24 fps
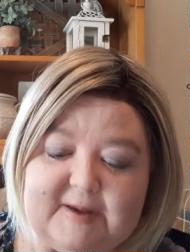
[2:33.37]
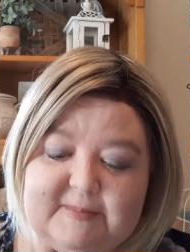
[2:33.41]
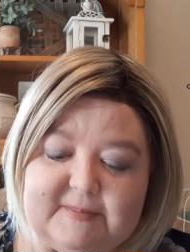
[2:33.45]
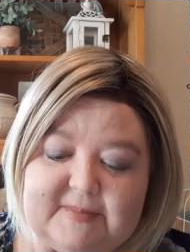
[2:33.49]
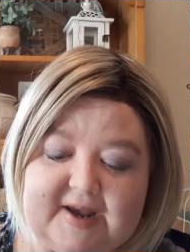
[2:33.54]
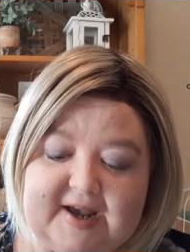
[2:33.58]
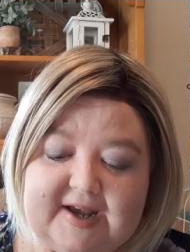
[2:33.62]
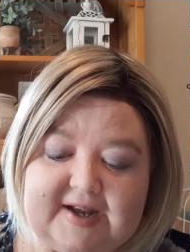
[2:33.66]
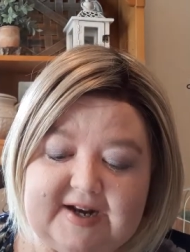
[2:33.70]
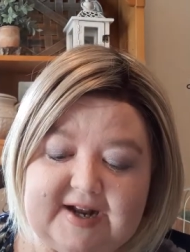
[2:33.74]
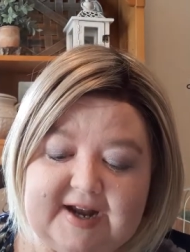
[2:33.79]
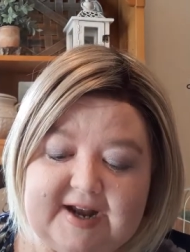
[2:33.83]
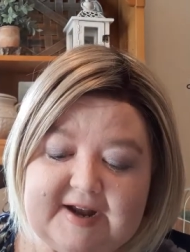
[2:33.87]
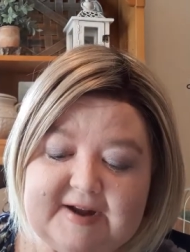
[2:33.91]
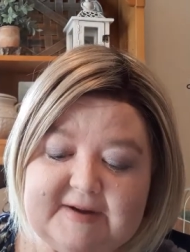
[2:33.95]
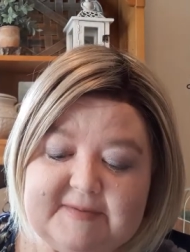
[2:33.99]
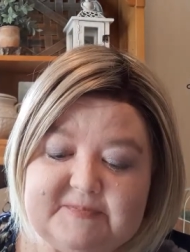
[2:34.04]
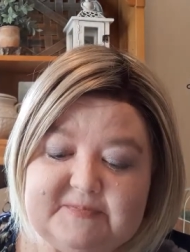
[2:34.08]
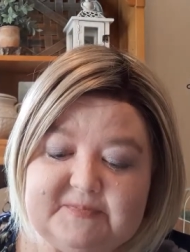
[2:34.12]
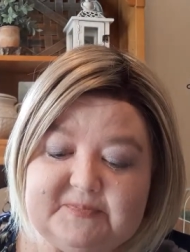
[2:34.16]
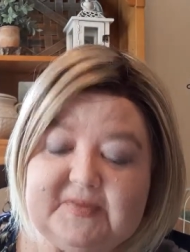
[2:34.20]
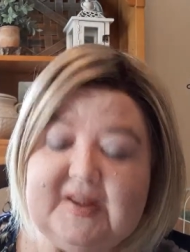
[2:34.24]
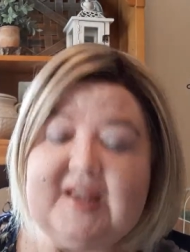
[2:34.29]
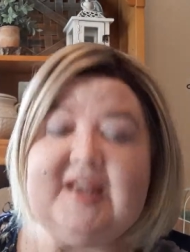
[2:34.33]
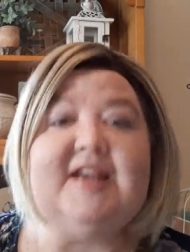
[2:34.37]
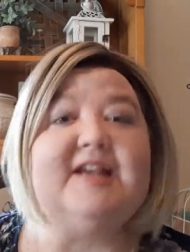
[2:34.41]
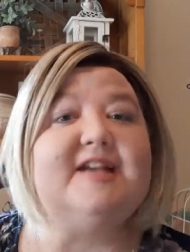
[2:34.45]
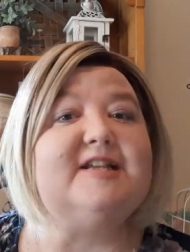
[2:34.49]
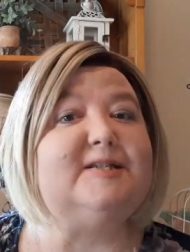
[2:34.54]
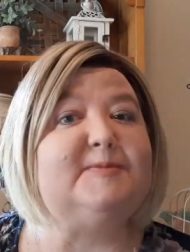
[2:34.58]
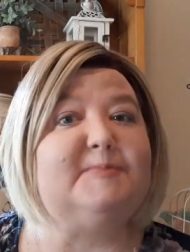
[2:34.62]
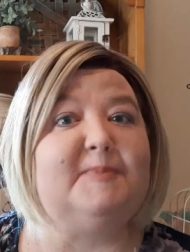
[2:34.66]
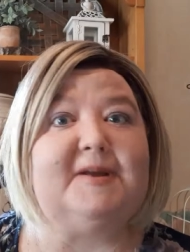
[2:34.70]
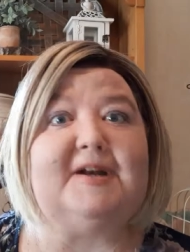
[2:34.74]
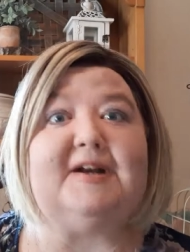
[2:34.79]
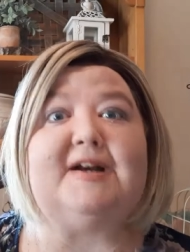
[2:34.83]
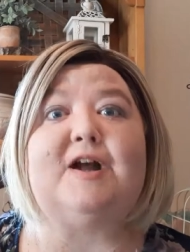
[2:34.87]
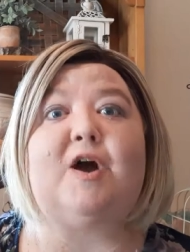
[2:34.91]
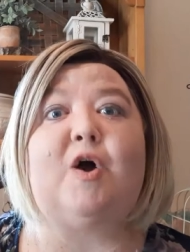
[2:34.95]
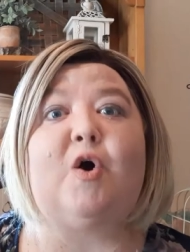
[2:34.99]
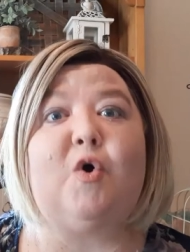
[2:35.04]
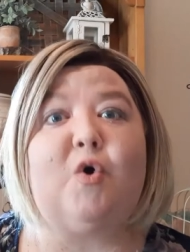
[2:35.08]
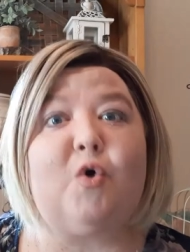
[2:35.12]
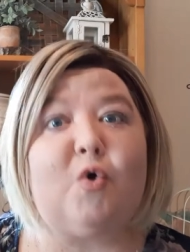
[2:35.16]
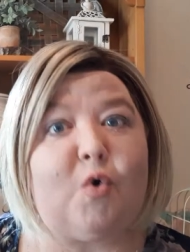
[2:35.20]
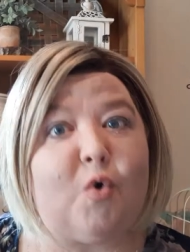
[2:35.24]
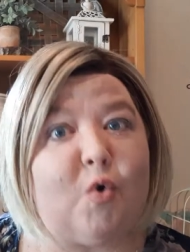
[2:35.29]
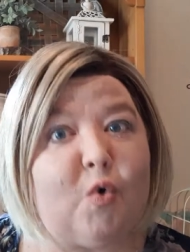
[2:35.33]
But um, he has been in a
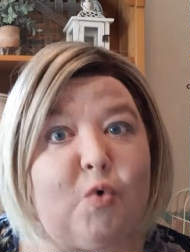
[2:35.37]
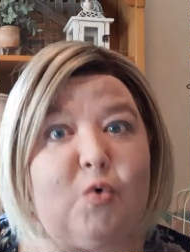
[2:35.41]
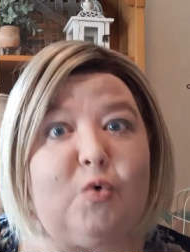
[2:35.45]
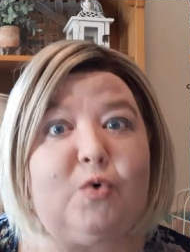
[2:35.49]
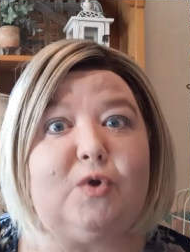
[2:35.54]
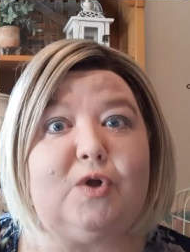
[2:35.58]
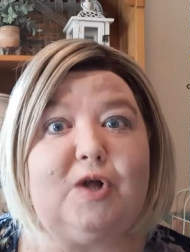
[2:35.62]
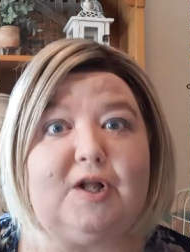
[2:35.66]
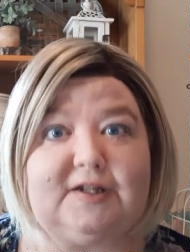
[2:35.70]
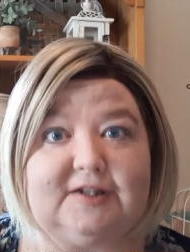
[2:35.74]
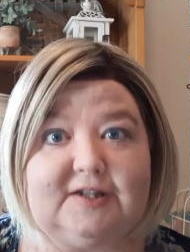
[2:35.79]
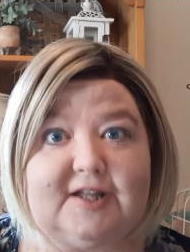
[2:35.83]
whole